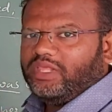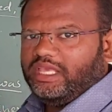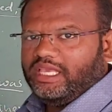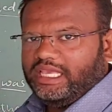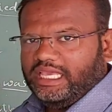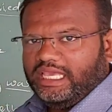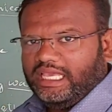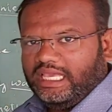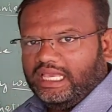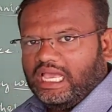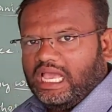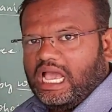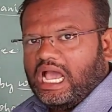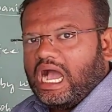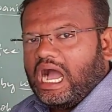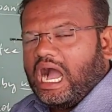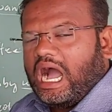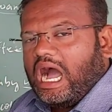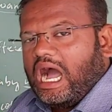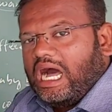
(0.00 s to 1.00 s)
He
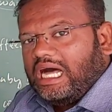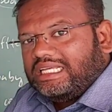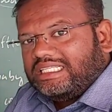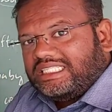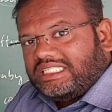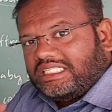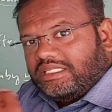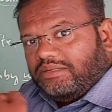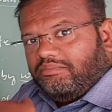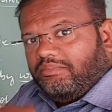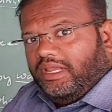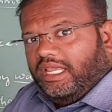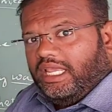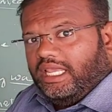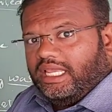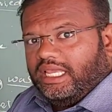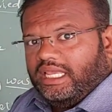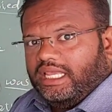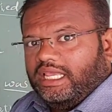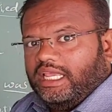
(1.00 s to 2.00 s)
asked
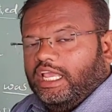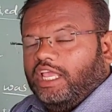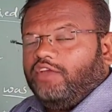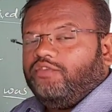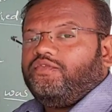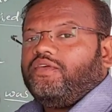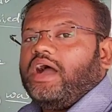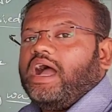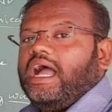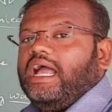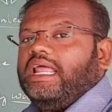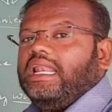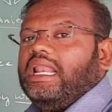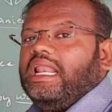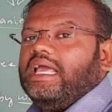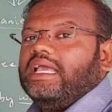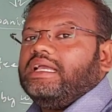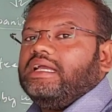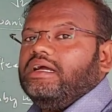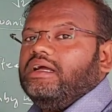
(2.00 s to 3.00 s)
me if I
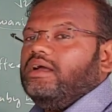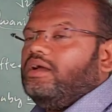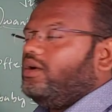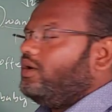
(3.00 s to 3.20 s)
like a